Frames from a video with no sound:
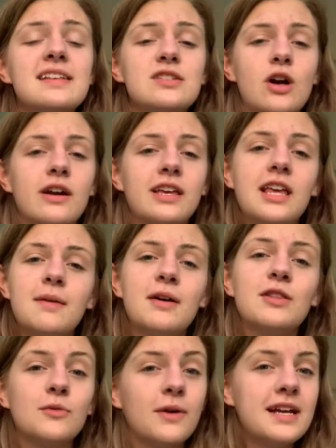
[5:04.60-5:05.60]
talking about
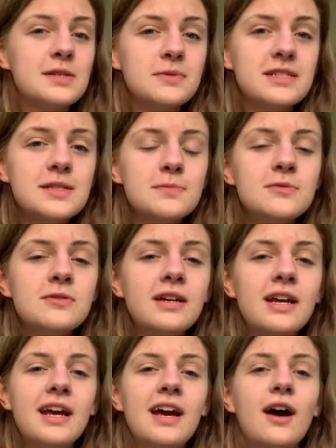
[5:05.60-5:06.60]
the RICE principle
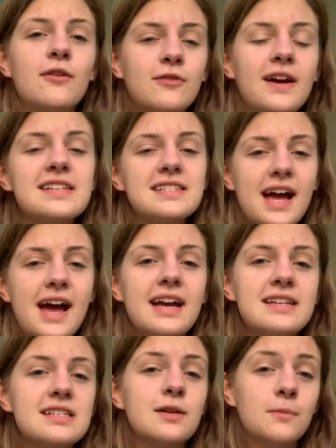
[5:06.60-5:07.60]
of rest,
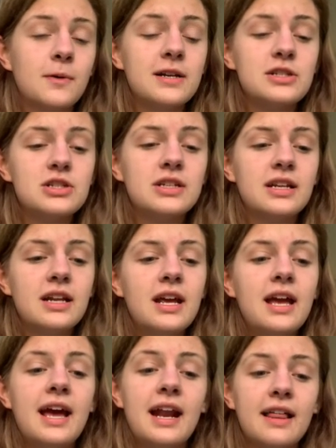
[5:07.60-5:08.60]
ice, compression,
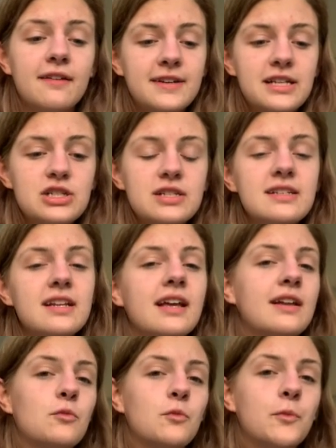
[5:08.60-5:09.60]
and elevation,
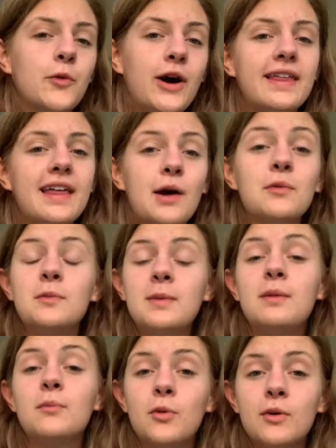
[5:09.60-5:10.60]
and why that would be
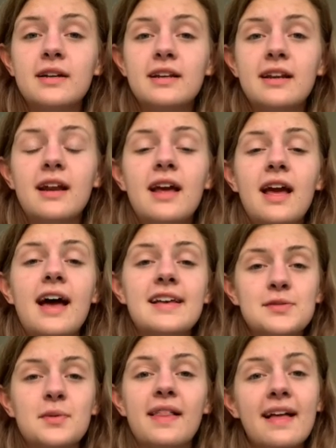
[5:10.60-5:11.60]
important, as
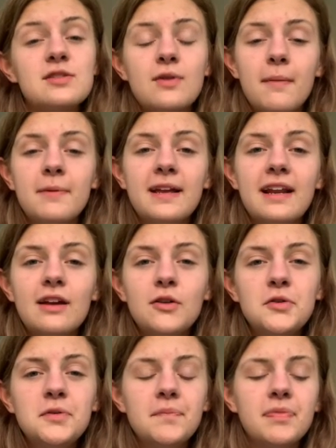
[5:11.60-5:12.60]
well as wrapping an
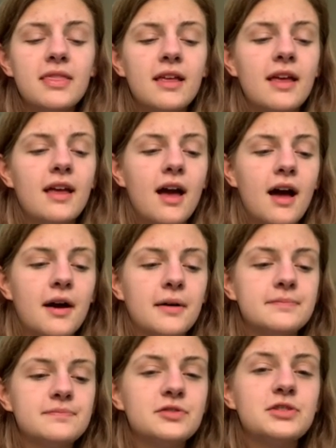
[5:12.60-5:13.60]
ankle.
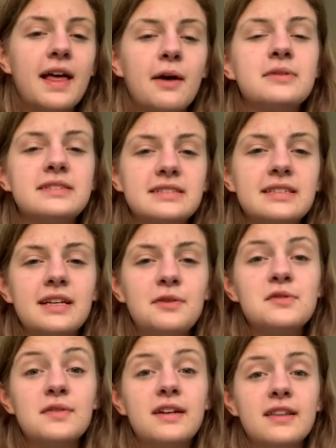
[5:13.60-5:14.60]
He
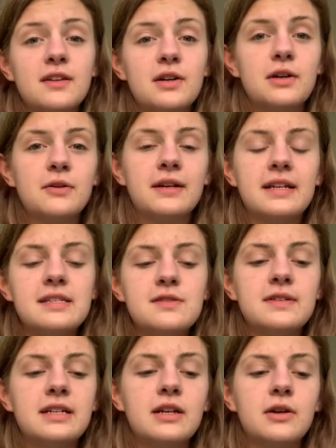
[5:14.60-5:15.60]
was very thorough in his
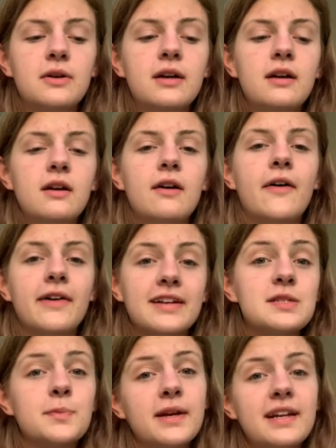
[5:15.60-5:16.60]
video on
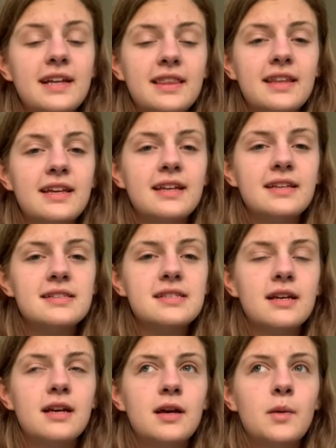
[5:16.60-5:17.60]
explaining things,
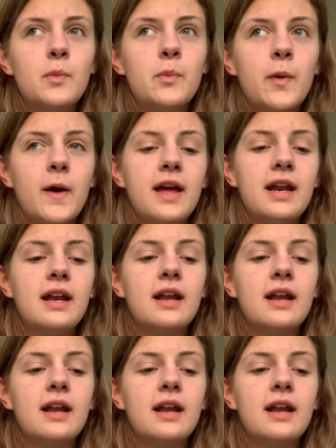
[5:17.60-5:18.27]
but